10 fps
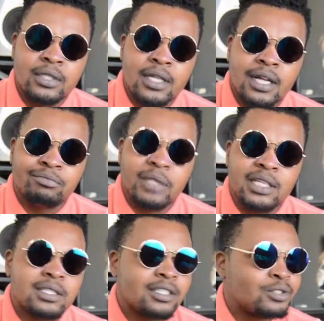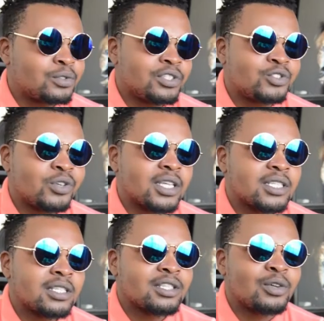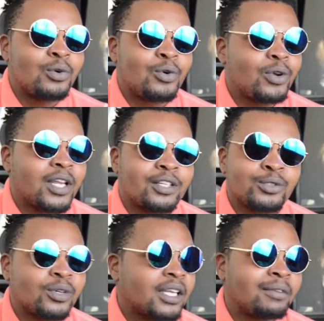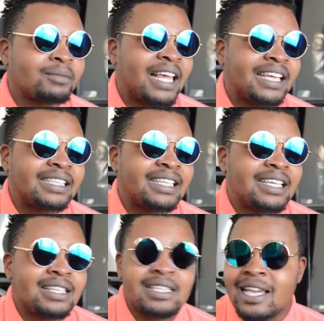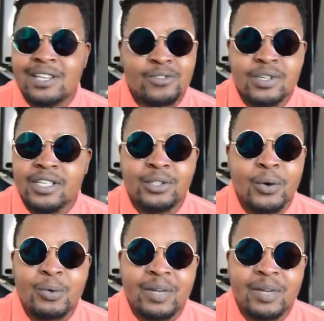I've been listening to his tracks since before and I'm like, this guy can be dope.